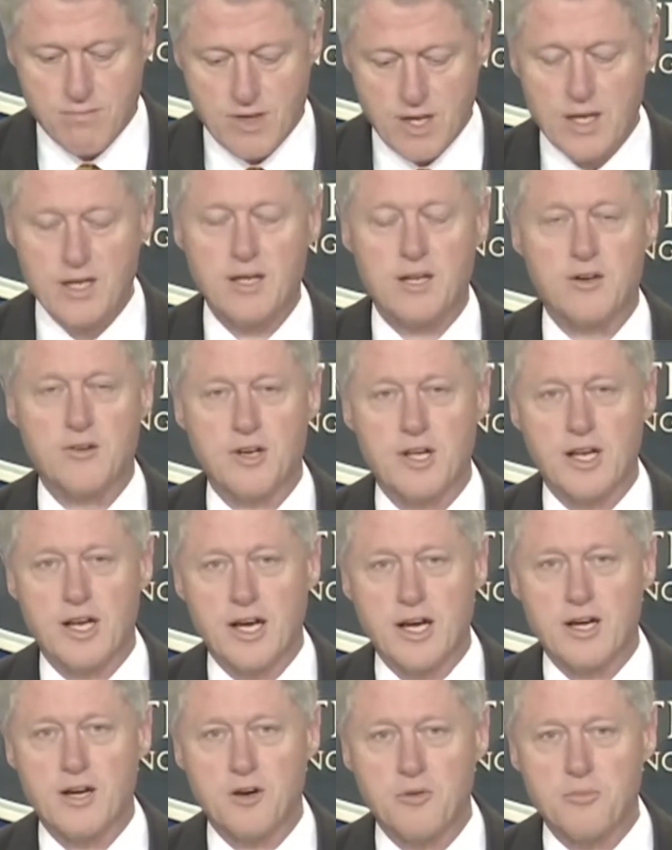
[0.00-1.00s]
Hillary and
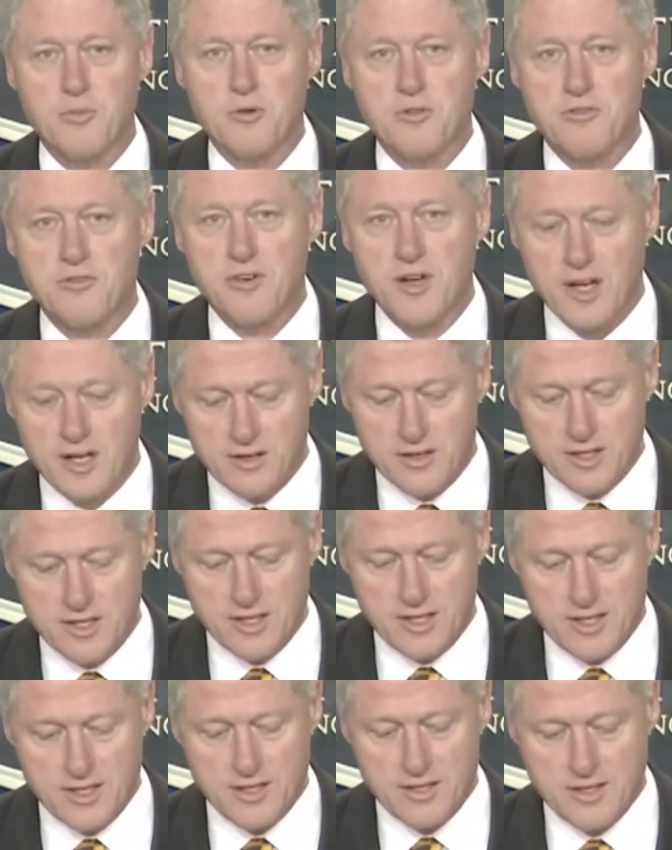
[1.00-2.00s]
I are
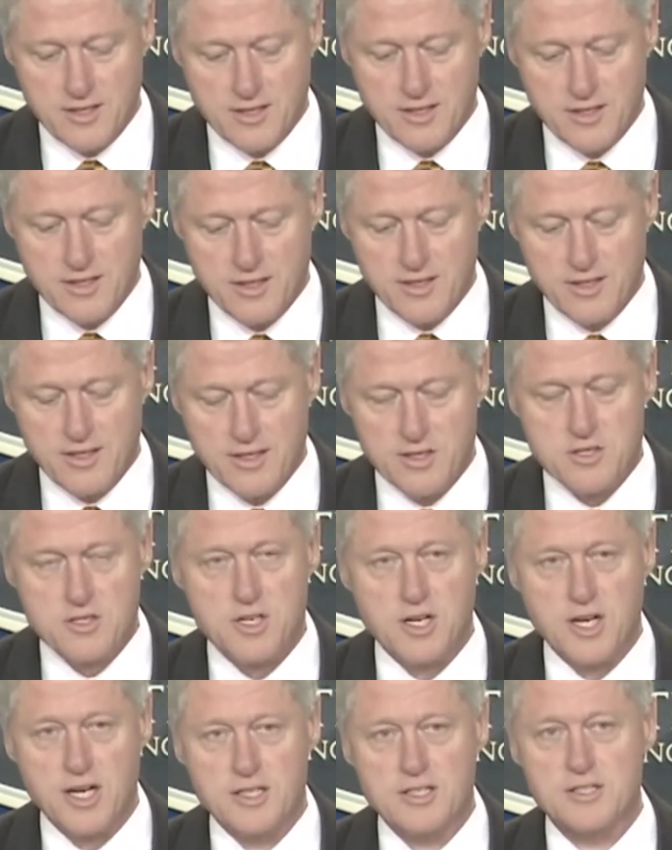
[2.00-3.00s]
profoundly
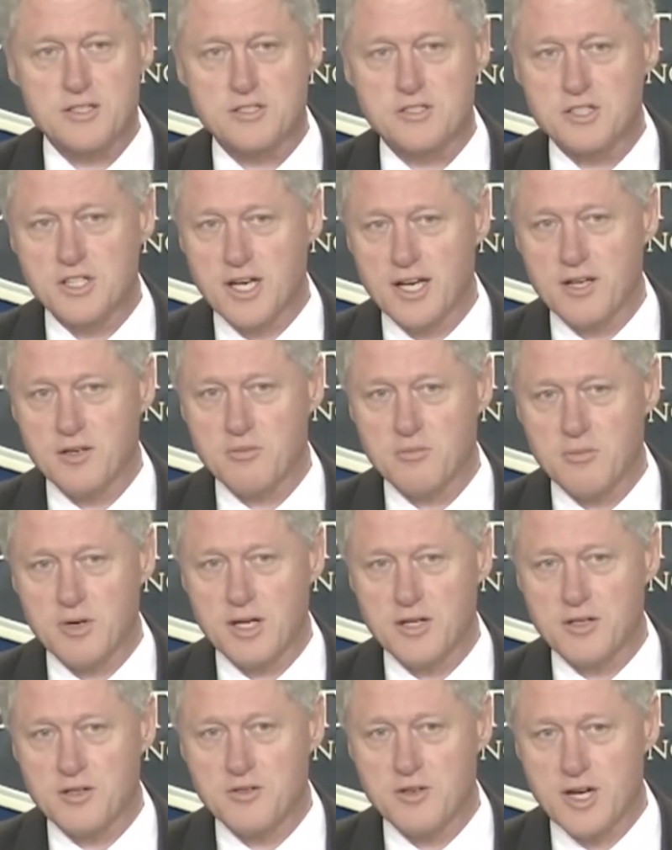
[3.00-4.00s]
shocked and saddened by
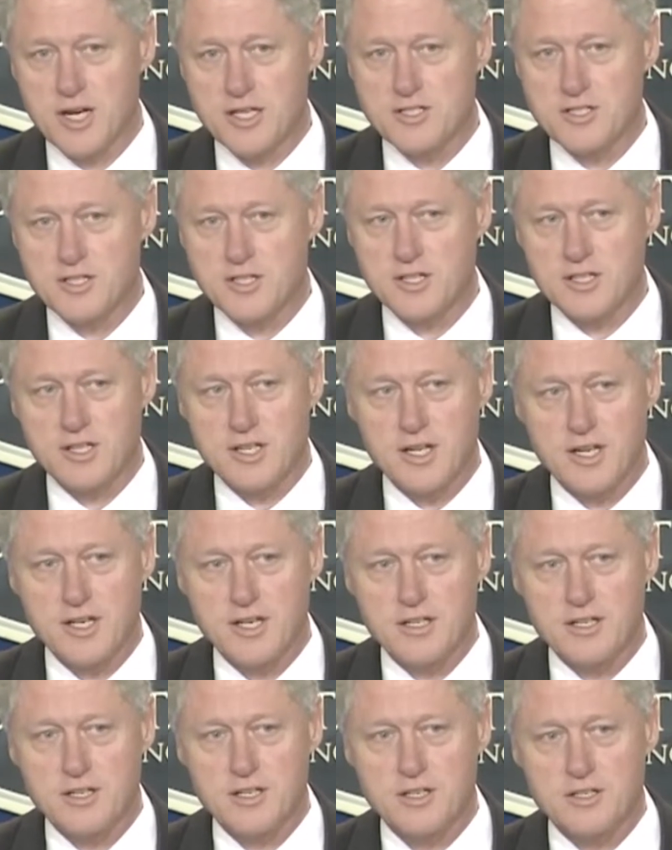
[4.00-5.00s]
the tragedy today
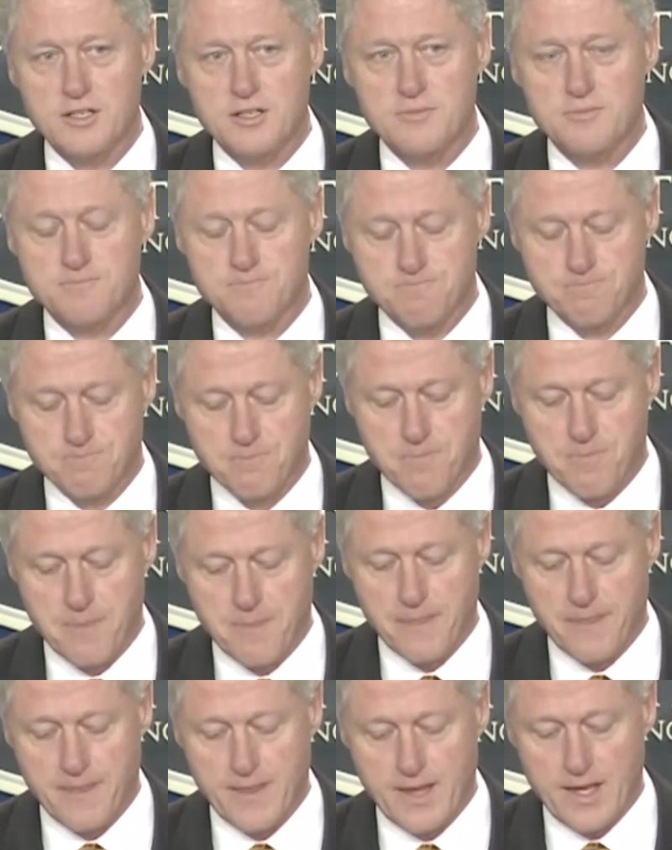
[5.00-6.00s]
in Littleton,
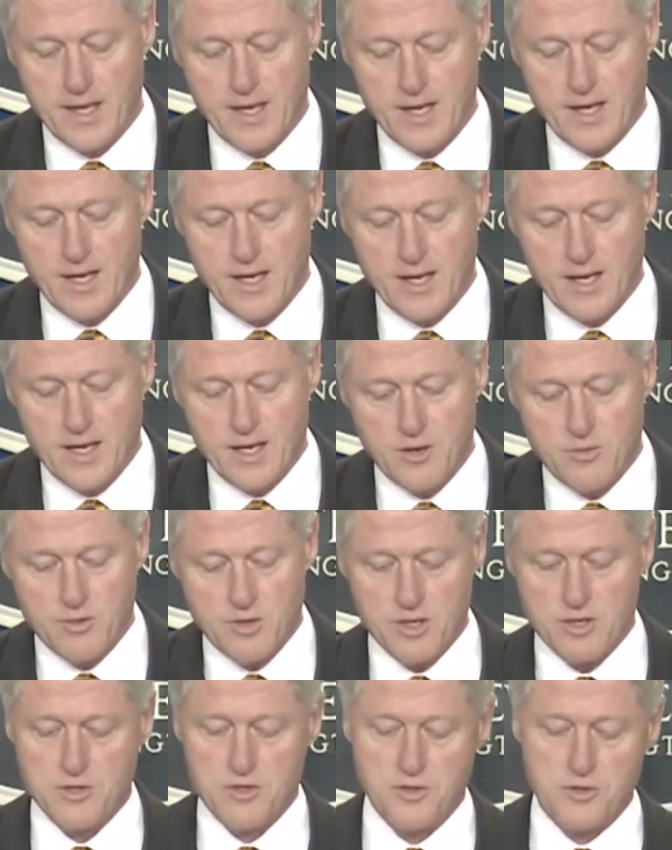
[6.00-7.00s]

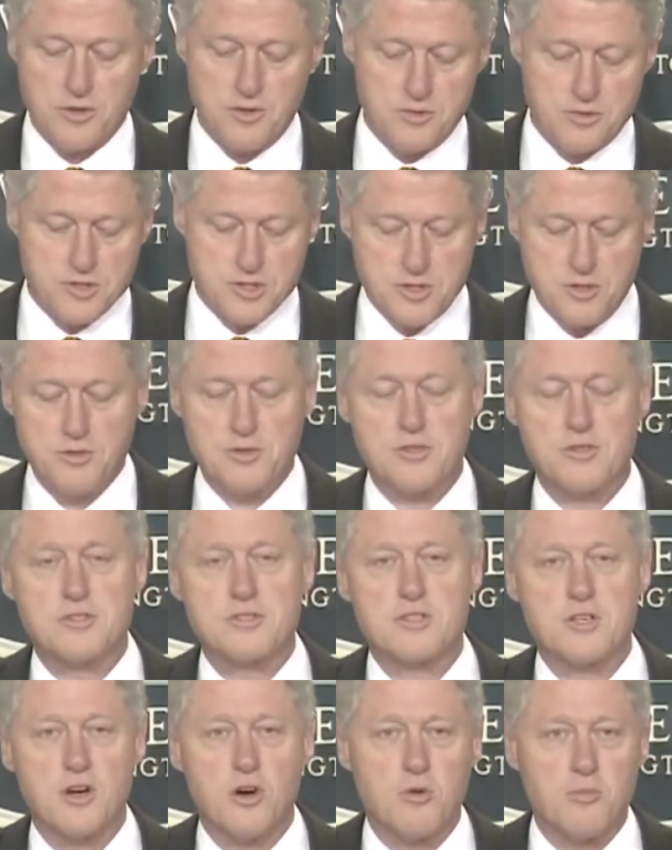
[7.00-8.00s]
where two
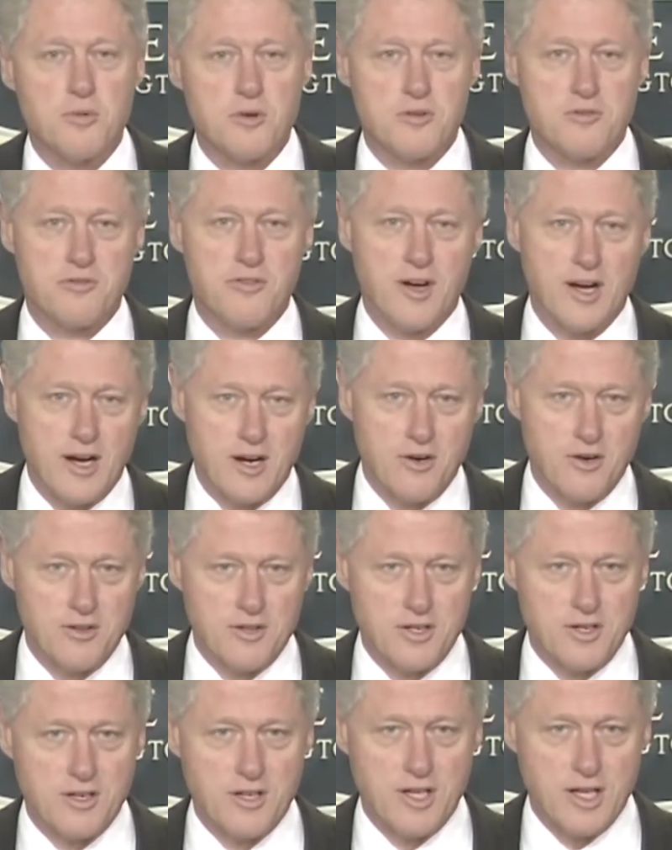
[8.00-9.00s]
students opened fire on
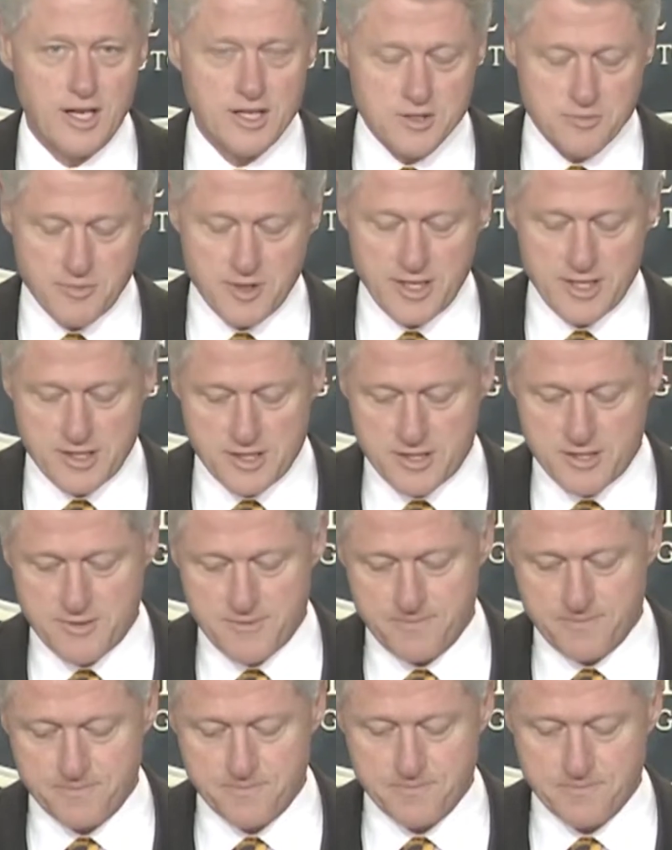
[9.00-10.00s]
their classmates
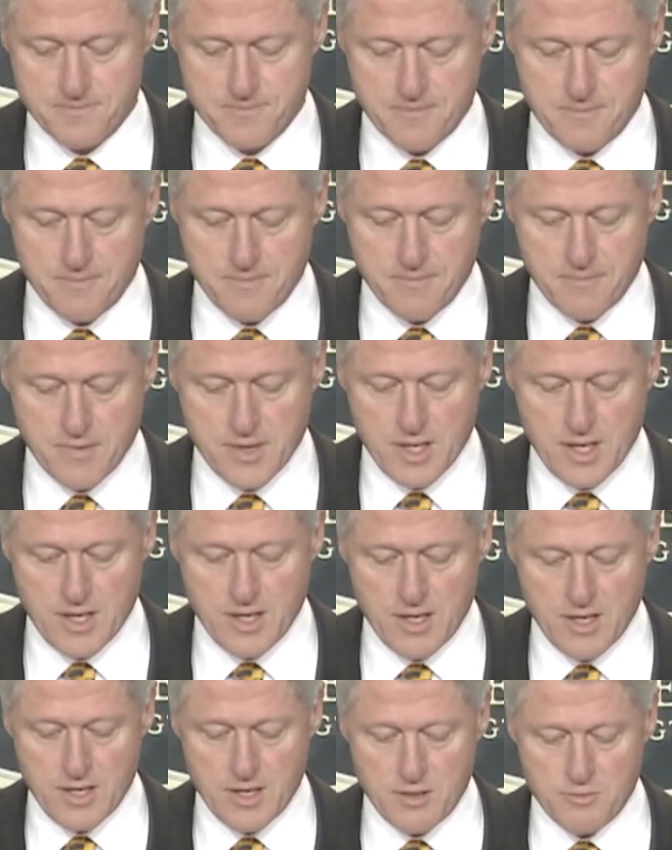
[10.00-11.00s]

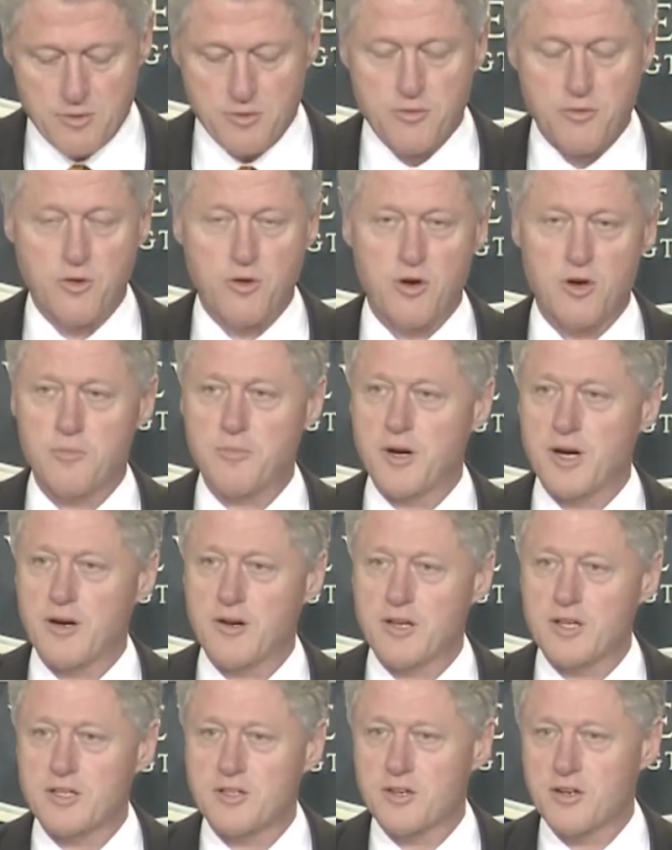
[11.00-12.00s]
before
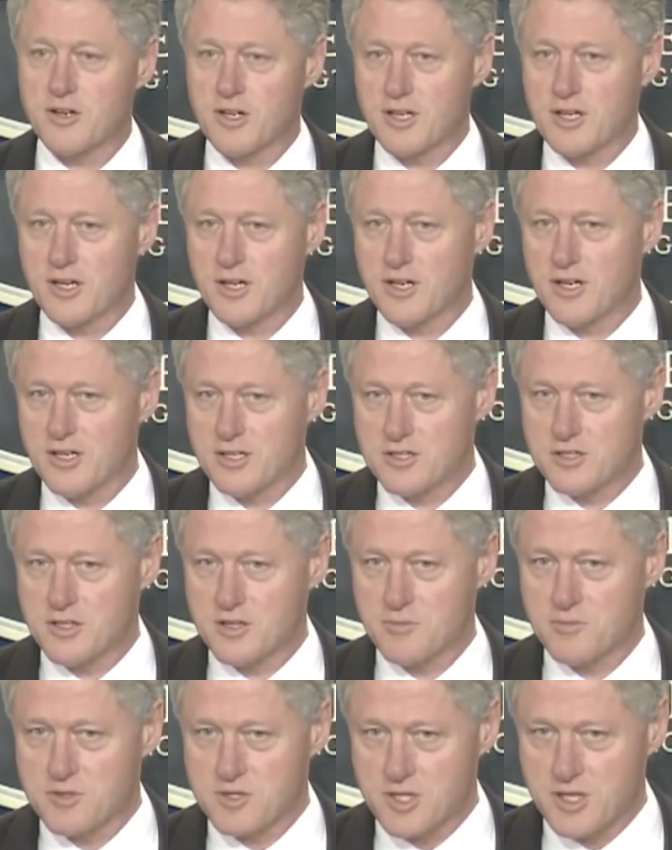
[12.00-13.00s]
apparently turning their guns on
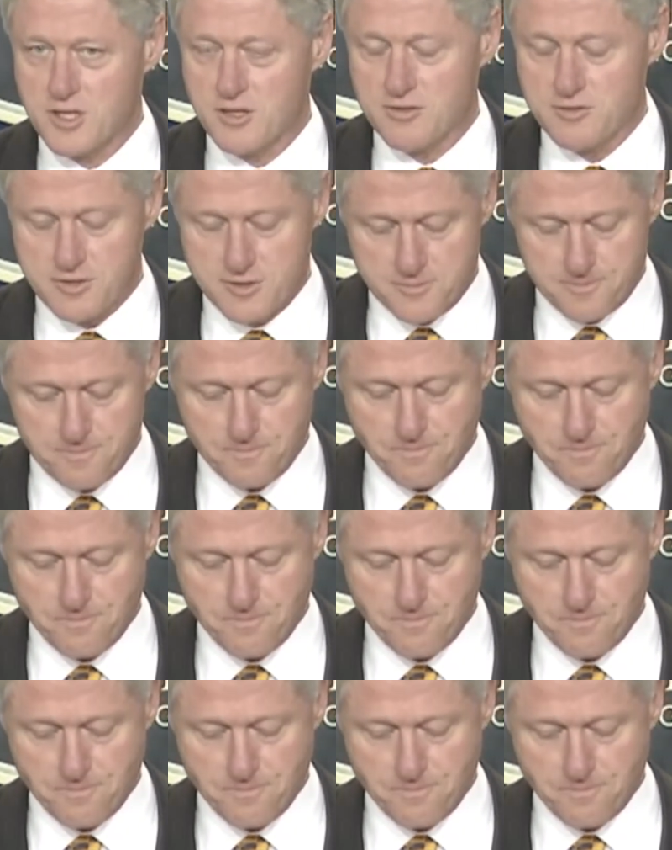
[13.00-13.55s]
themselves.